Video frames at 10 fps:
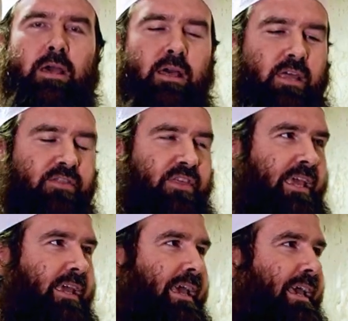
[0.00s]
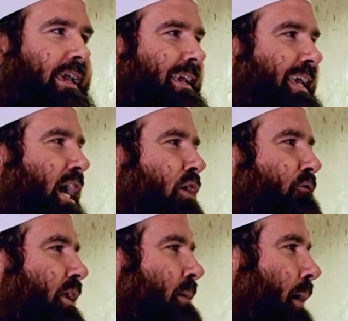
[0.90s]
that they
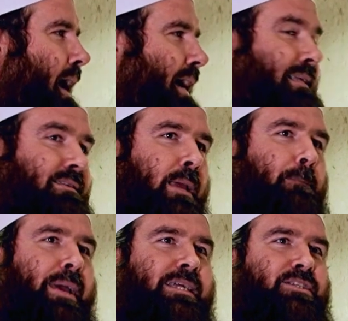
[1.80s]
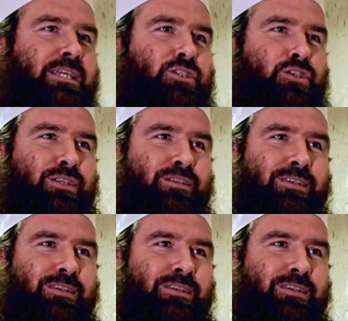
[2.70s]
carefully mind and pay attention